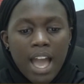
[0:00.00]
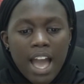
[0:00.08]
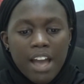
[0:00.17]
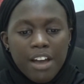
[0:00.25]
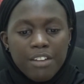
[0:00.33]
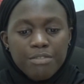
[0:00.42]

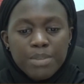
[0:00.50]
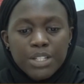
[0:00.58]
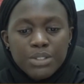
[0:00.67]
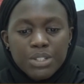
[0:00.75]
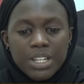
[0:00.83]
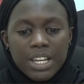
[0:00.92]
"I have
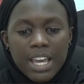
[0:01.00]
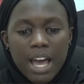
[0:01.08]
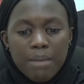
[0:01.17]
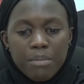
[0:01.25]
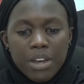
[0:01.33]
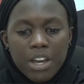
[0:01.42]
been to the
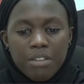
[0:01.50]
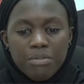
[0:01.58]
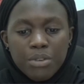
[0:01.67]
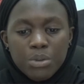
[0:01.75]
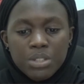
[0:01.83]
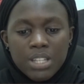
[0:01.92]
Gambia a
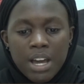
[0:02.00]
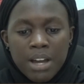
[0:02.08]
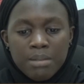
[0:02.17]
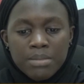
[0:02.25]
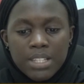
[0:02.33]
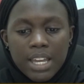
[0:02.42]
few
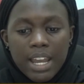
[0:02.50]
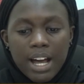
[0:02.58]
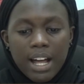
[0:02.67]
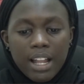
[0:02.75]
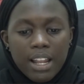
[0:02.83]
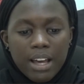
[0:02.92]
times and
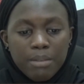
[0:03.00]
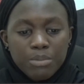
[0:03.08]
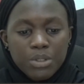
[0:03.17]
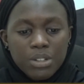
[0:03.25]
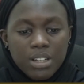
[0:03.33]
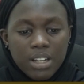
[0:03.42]

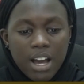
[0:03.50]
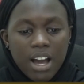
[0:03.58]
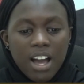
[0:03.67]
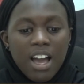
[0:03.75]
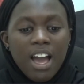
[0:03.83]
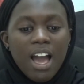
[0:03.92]

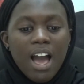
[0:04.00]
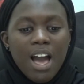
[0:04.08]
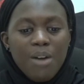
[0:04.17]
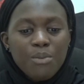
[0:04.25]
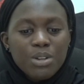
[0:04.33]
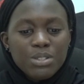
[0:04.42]
Alhamdulillah,
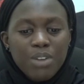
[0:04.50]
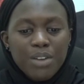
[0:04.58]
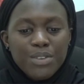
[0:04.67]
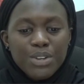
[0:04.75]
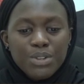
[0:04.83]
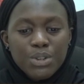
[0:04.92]
I was
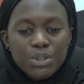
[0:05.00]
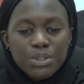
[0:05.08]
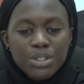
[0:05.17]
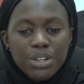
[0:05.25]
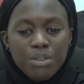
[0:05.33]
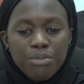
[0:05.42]
very close
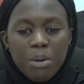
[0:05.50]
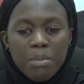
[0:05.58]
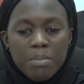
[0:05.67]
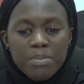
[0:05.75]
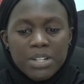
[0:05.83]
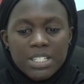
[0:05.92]
to the
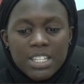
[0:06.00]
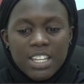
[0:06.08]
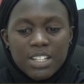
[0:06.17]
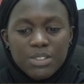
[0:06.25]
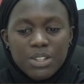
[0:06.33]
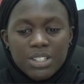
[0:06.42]
former
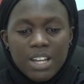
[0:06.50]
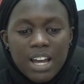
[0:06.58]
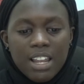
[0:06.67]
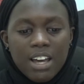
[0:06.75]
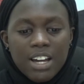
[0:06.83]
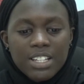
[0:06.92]
president, Dr.
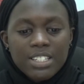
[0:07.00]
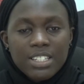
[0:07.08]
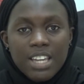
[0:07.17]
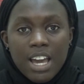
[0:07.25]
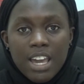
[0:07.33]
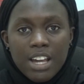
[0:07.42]

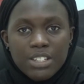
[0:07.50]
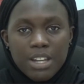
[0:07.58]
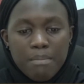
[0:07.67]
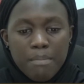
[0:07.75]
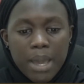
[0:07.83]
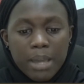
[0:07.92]
Alhaji Yahya
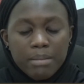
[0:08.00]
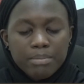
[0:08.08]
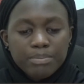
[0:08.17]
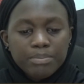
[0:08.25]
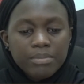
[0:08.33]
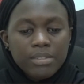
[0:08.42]
Jammeh.
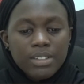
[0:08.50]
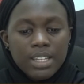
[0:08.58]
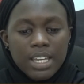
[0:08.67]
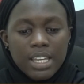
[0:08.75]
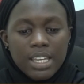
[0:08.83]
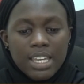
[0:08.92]

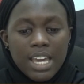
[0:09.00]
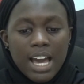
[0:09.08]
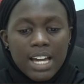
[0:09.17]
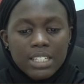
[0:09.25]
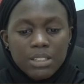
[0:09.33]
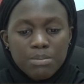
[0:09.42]
He
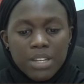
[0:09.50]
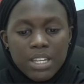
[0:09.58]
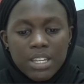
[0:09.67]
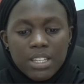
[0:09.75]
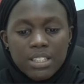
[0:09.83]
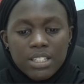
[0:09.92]
asked
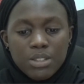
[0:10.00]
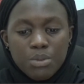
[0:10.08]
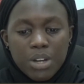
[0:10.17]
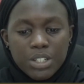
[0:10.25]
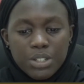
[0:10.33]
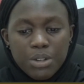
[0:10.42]
me this
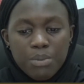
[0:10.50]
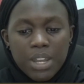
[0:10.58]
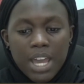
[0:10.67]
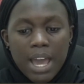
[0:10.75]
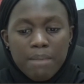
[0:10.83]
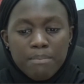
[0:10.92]
question
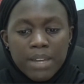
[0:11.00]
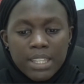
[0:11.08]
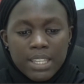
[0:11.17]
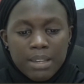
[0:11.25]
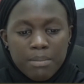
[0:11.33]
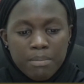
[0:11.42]
when I met
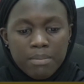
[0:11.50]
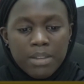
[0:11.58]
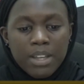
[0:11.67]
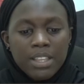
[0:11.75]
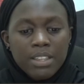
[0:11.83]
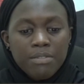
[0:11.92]
him
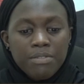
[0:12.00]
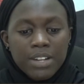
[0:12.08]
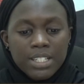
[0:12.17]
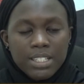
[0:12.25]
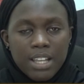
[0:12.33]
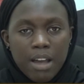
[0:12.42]
the
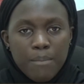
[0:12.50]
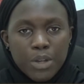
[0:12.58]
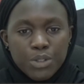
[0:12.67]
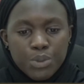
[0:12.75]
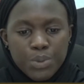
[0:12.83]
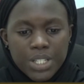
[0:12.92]
first time
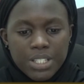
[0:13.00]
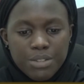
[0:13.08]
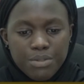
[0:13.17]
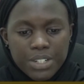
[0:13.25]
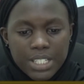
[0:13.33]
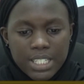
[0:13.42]
in
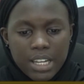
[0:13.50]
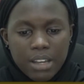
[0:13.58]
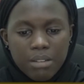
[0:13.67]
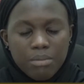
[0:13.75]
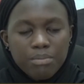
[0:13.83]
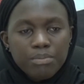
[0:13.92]

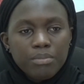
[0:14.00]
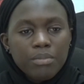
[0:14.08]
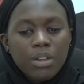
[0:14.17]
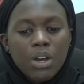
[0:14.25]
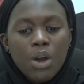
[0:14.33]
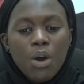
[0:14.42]
2014.
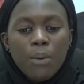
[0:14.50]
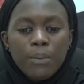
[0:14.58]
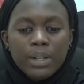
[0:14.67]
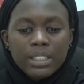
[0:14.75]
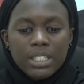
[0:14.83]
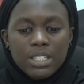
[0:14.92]

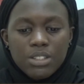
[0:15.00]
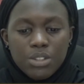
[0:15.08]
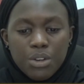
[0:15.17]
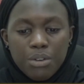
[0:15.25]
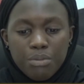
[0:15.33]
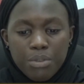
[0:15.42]
What is
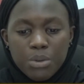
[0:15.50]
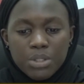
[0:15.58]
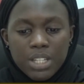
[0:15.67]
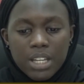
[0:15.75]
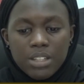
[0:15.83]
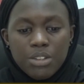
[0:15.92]
your view
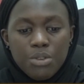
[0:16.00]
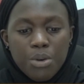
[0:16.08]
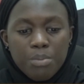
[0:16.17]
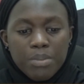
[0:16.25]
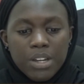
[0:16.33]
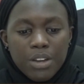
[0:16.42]
that
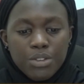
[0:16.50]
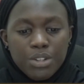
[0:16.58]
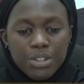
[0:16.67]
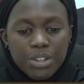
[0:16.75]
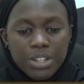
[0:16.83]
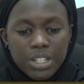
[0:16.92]
European
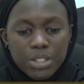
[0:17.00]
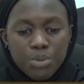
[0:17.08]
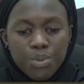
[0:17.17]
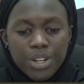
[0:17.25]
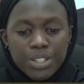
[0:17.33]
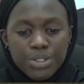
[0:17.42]
Union is
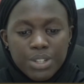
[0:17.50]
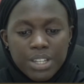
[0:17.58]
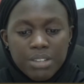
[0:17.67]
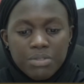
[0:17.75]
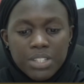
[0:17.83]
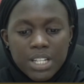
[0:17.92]
willing to
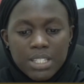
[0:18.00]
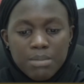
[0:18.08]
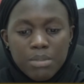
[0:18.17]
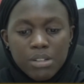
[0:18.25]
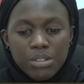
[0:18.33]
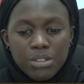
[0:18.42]
give 30
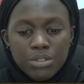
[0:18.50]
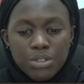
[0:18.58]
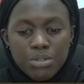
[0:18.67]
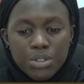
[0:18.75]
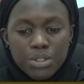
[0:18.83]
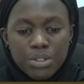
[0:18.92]
million
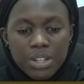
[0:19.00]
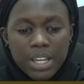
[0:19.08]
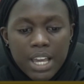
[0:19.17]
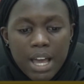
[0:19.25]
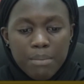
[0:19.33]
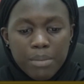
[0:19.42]
euros to the
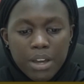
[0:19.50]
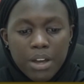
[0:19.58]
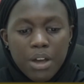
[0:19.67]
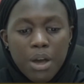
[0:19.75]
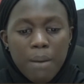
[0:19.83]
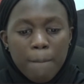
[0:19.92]
Gambia,
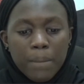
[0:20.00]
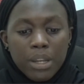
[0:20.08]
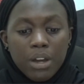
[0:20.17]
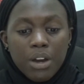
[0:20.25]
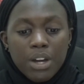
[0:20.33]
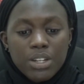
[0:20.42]
but
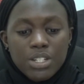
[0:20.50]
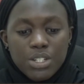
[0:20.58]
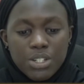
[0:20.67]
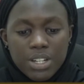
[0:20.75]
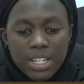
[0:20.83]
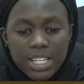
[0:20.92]
the
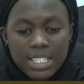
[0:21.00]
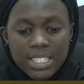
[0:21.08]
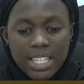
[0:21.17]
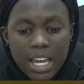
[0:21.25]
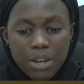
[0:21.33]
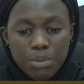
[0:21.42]
condition is
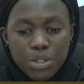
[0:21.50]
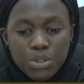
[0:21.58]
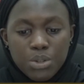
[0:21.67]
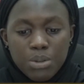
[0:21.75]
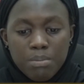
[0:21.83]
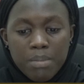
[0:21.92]
that we
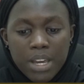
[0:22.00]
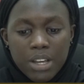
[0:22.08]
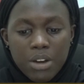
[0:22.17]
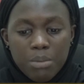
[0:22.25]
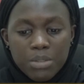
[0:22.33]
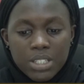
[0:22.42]
should make
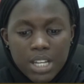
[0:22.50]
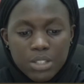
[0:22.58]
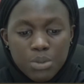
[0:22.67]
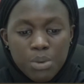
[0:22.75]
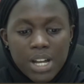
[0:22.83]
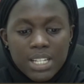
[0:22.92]

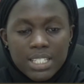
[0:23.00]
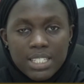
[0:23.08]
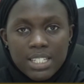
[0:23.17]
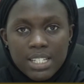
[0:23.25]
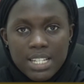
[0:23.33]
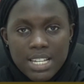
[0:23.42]

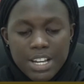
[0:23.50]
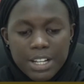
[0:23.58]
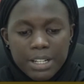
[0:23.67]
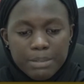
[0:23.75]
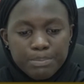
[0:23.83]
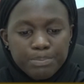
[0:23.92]
homosexuality legal?